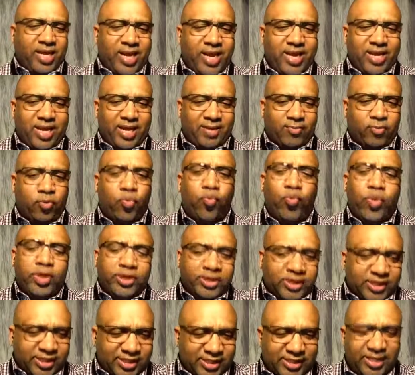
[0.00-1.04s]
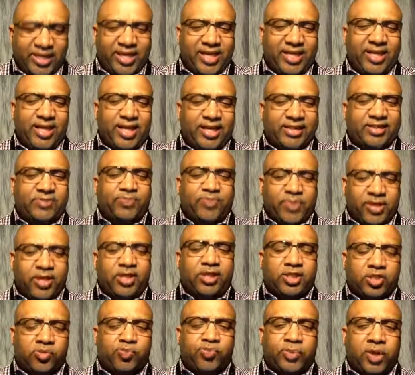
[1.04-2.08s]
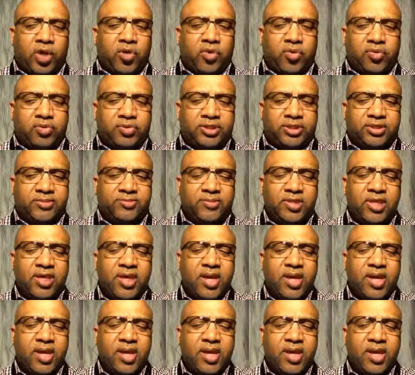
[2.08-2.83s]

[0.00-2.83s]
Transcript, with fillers: in when sin has been exposed.